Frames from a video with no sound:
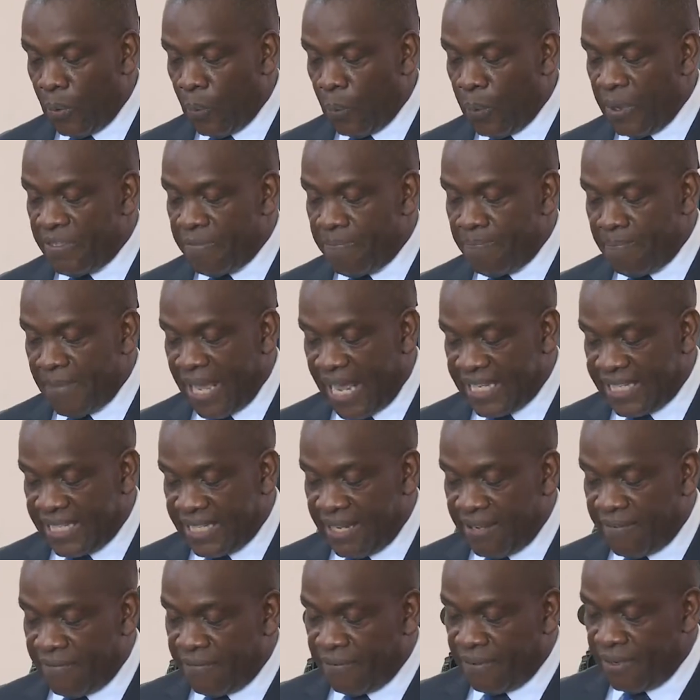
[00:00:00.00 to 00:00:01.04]
with
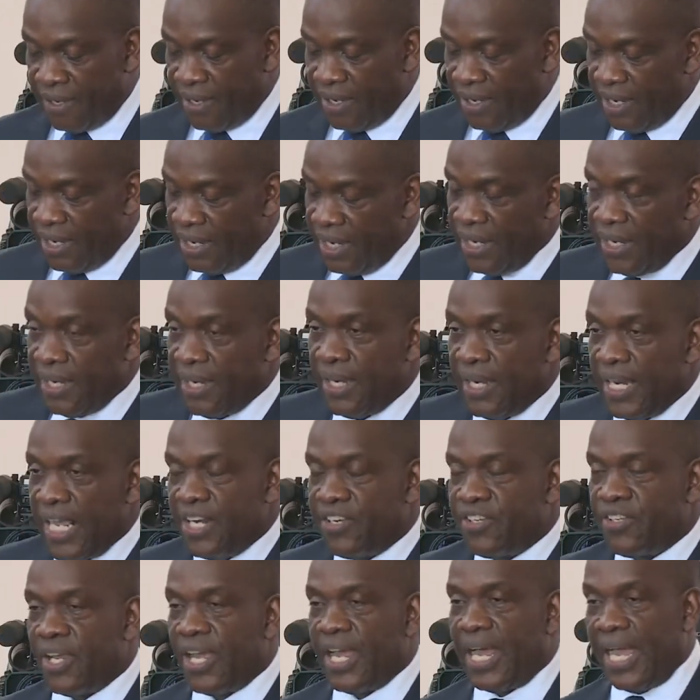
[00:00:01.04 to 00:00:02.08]
massive
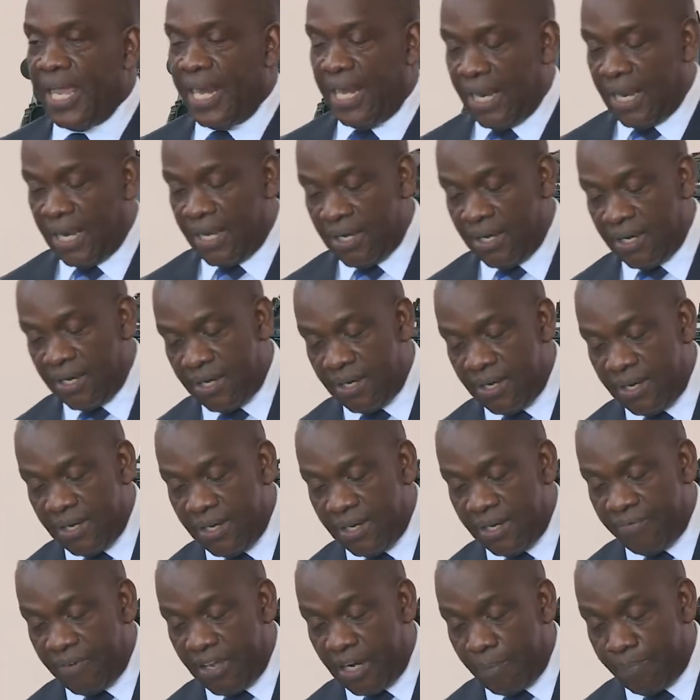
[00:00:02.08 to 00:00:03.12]
Nature Island
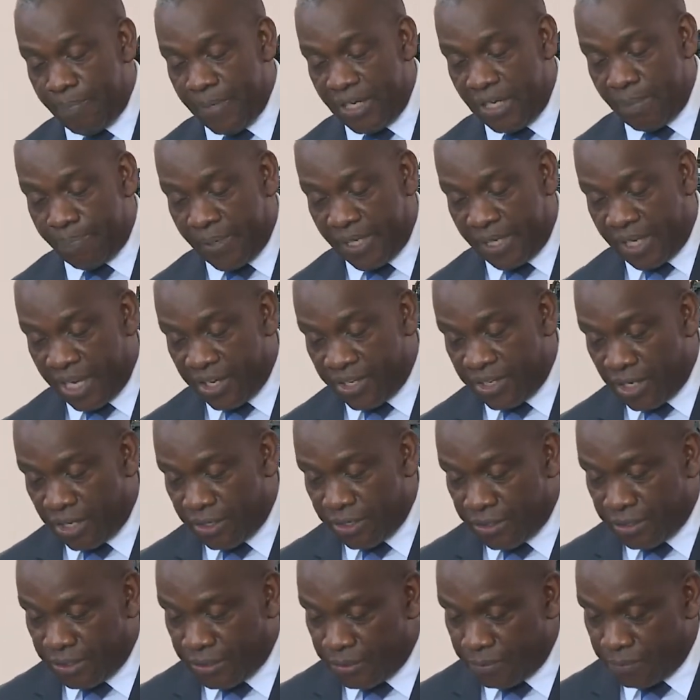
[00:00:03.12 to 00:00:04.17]
development
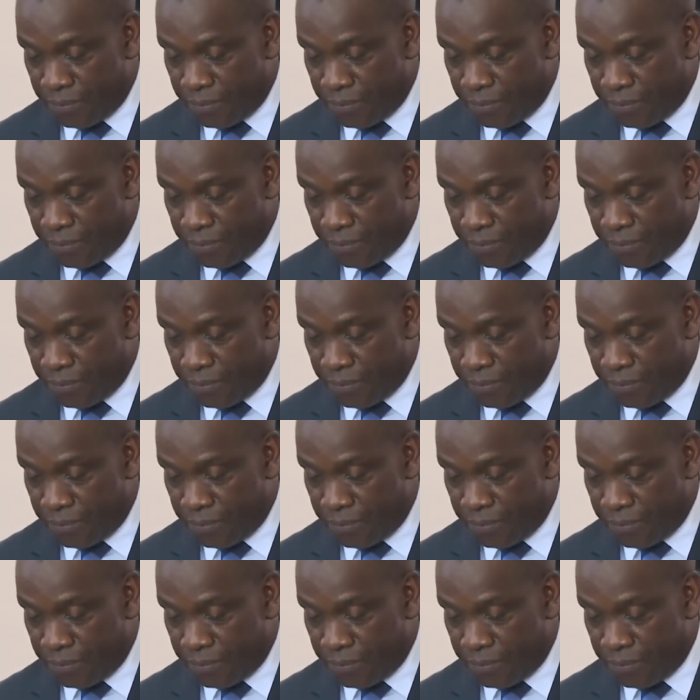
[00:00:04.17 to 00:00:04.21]
implications.